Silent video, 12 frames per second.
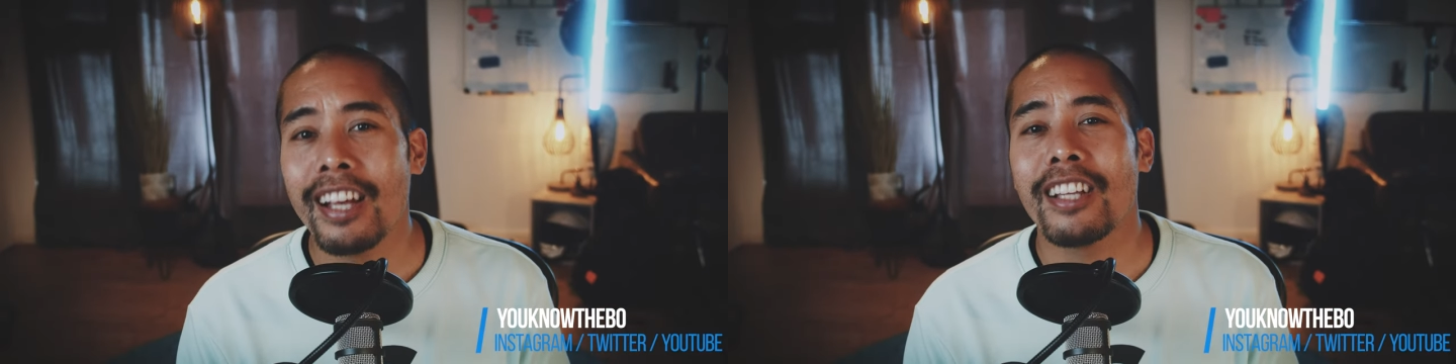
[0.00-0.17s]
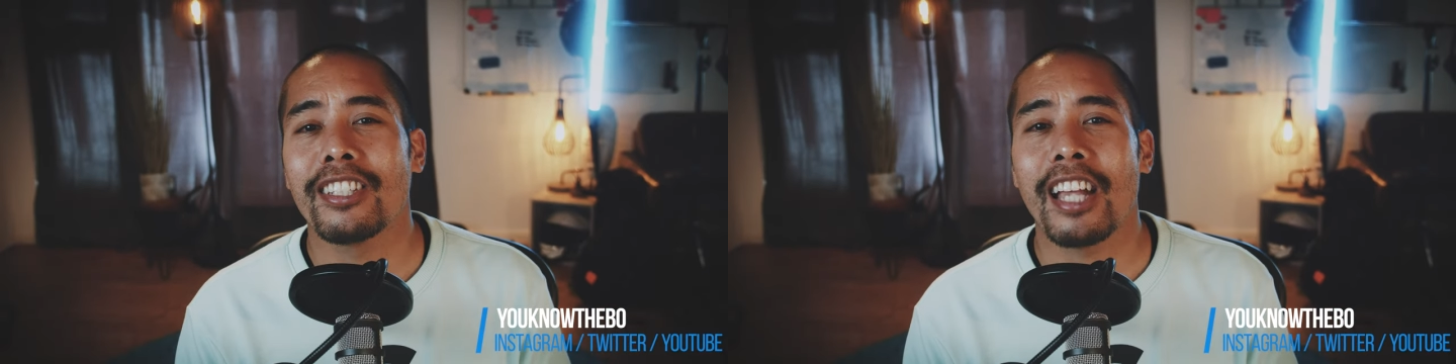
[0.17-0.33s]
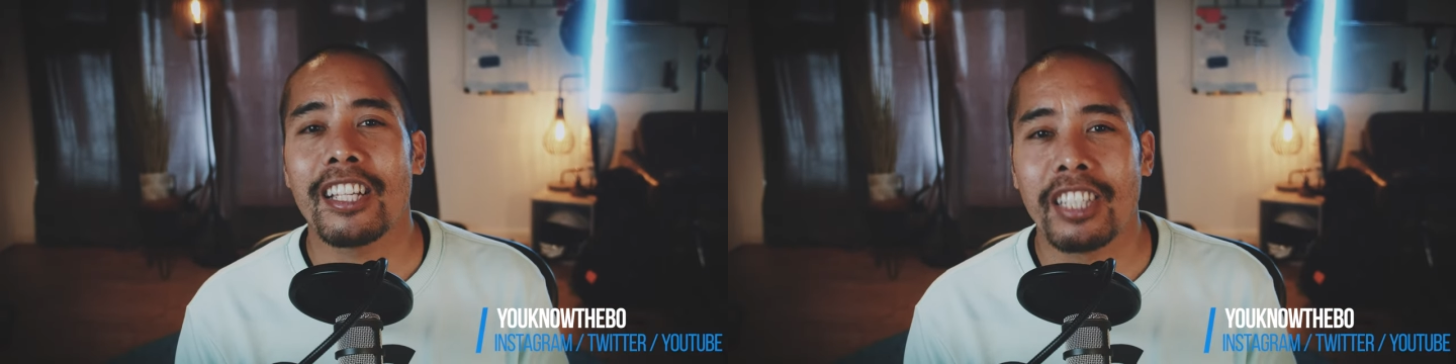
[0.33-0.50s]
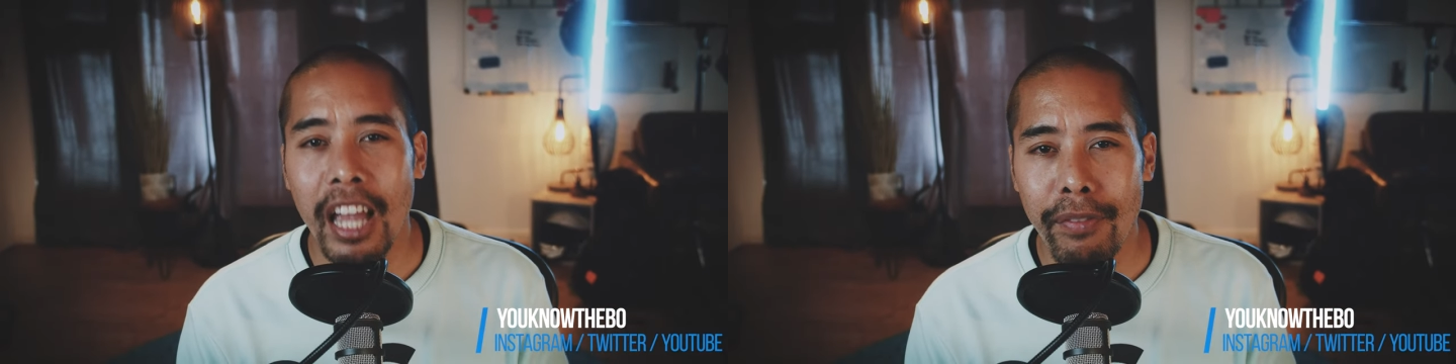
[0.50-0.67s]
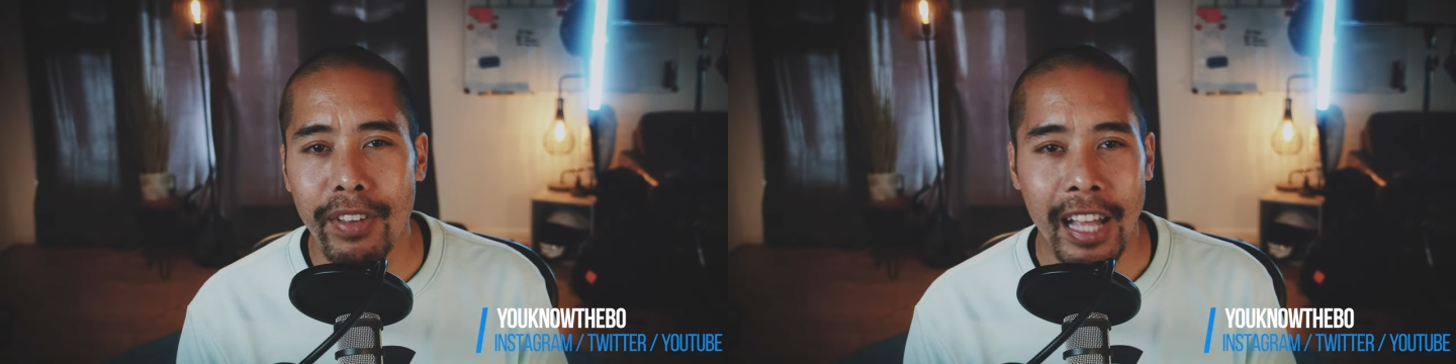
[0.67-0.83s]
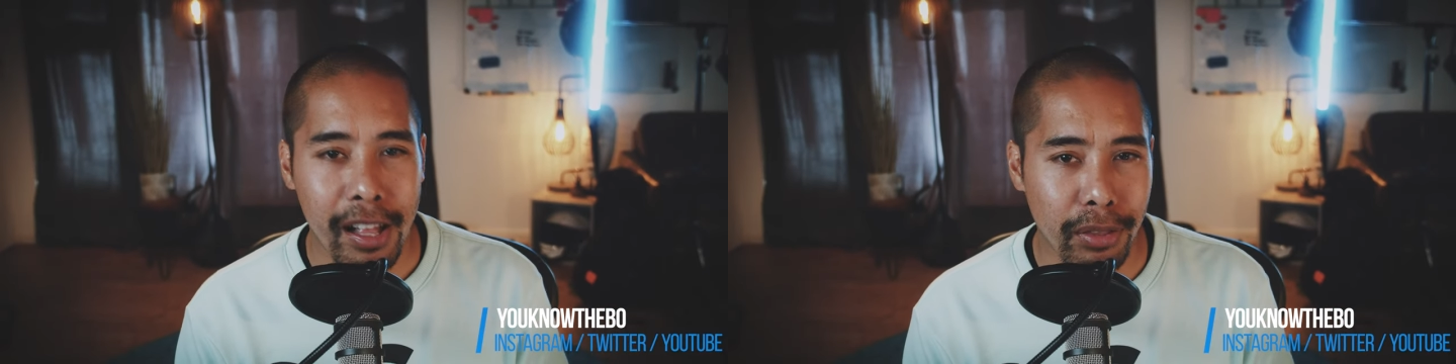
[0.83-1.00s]
Stay safe
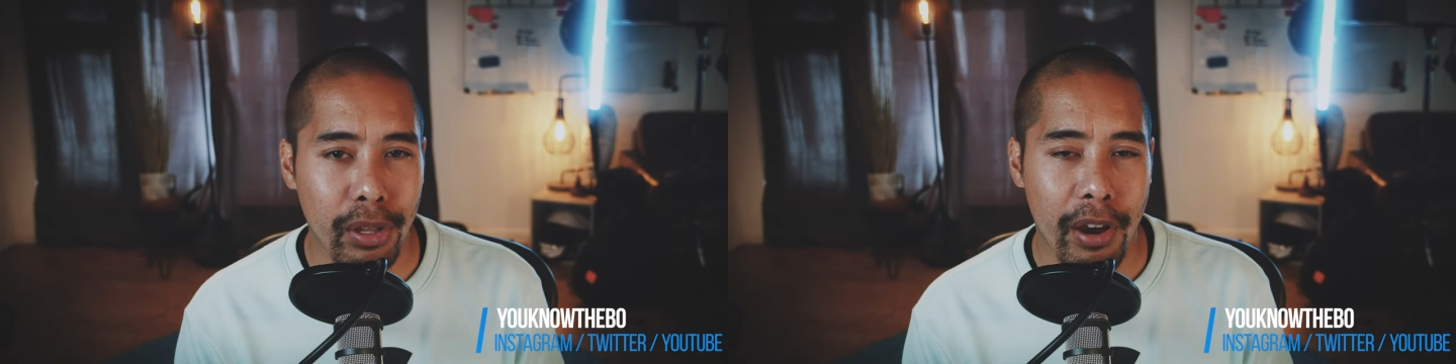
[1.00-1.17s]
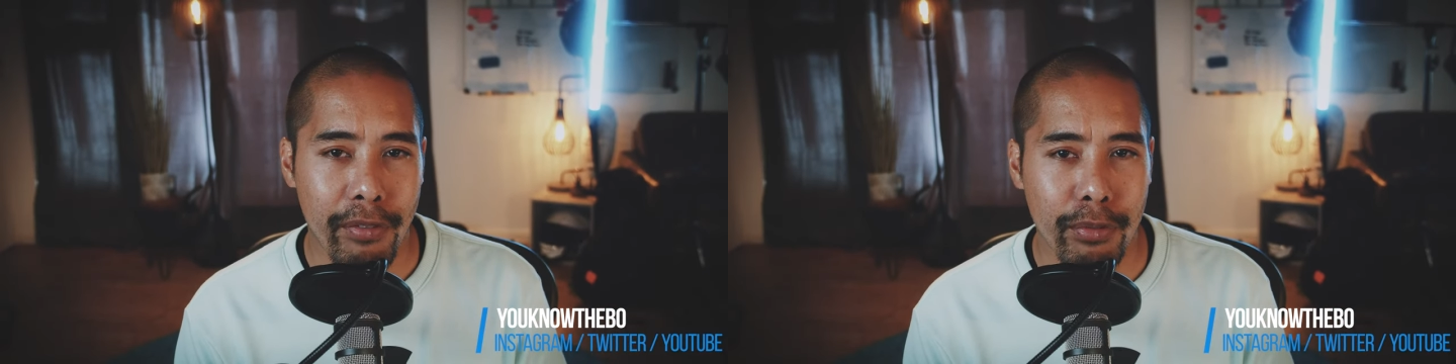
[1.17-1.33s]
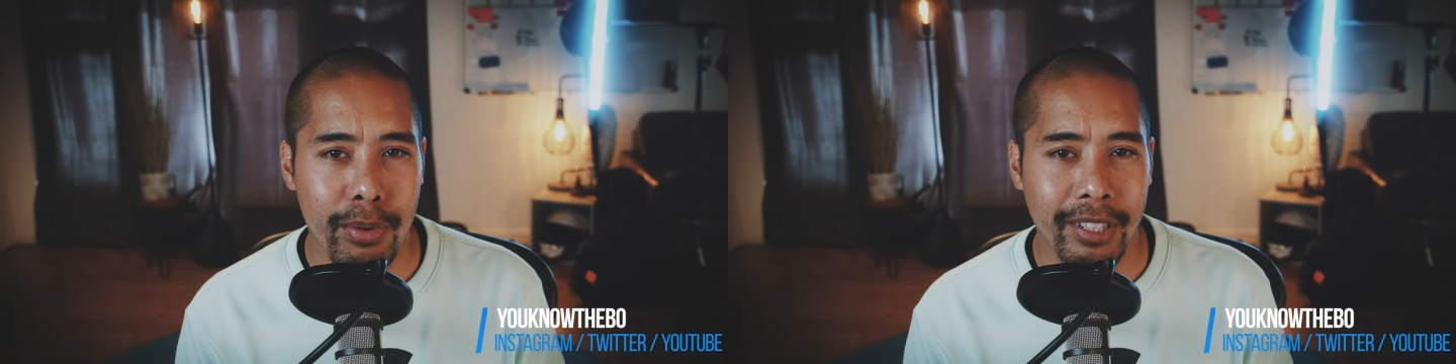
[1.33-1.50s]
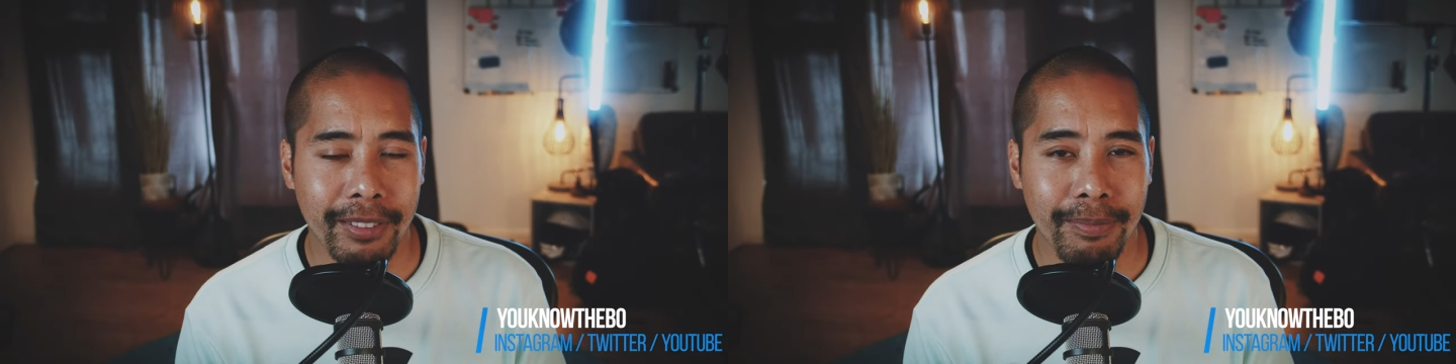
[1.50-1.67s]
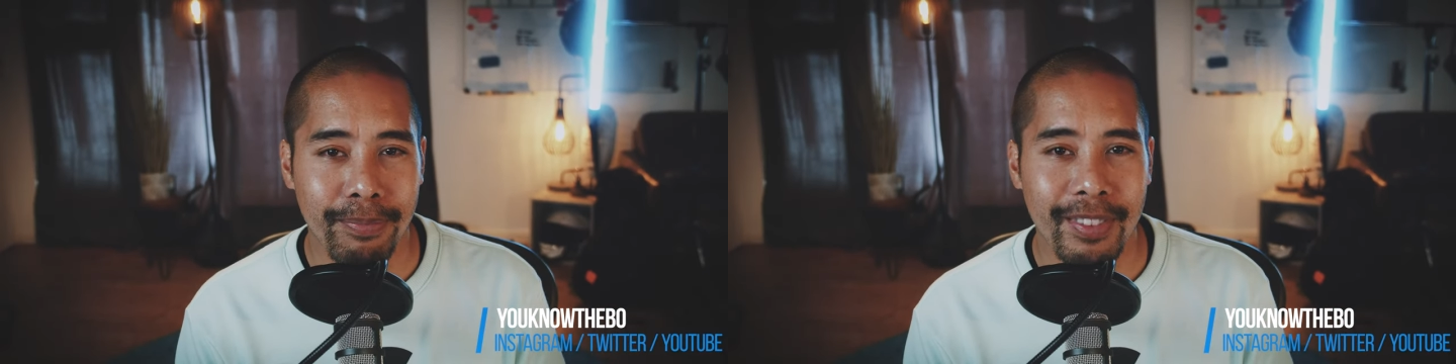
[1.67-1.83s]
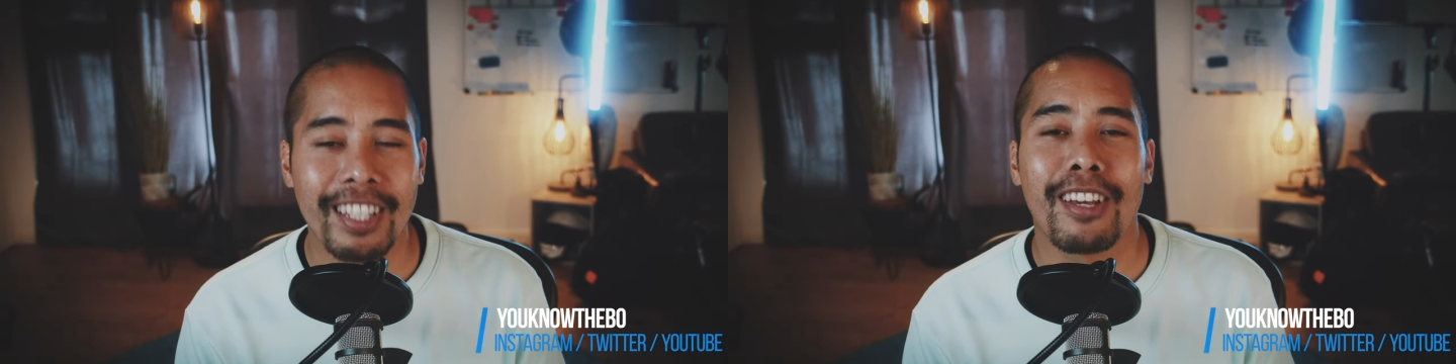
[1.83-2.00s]
and healthy, everyone.
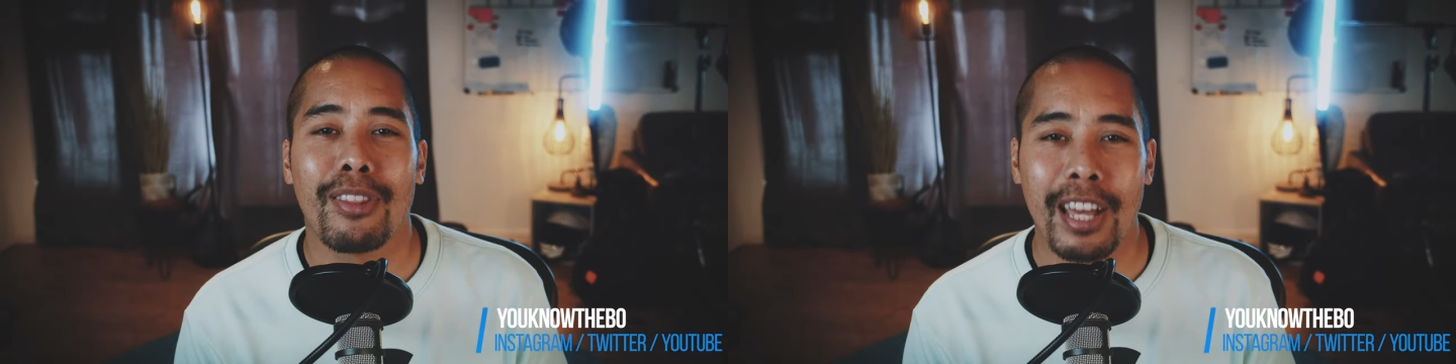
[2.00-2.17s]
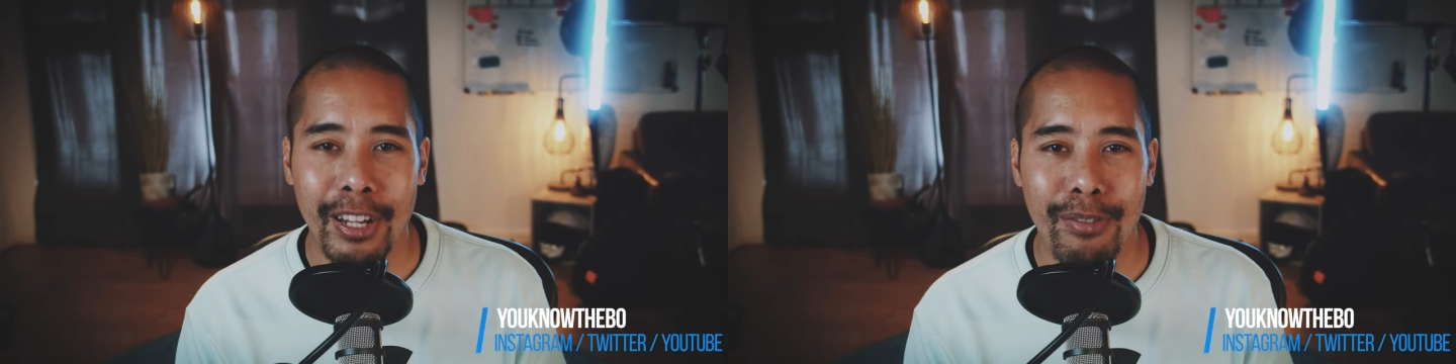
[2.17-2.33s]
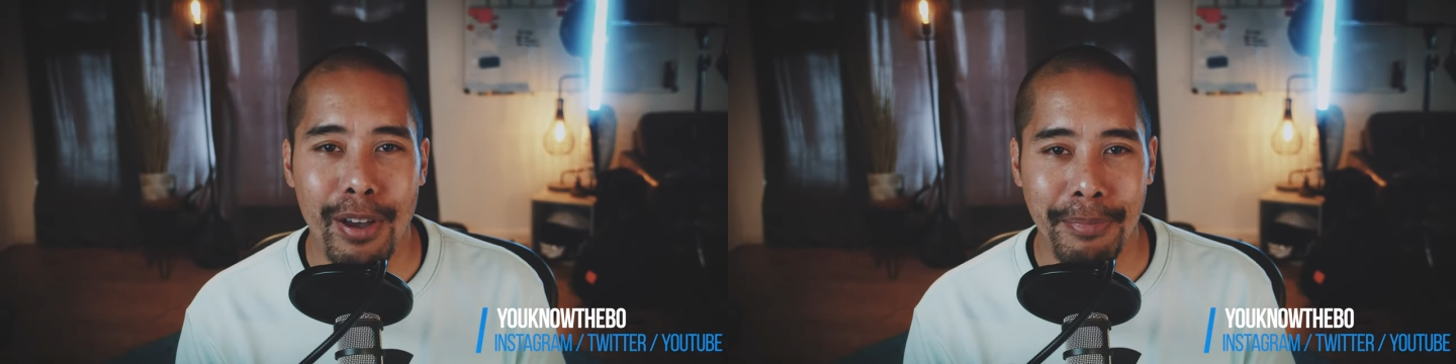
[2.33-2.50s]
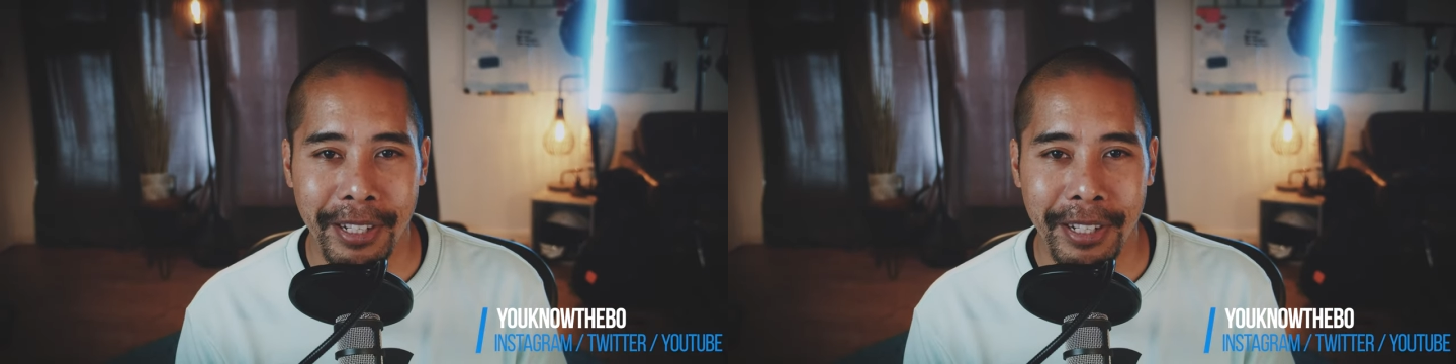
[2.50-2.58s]
Thank you very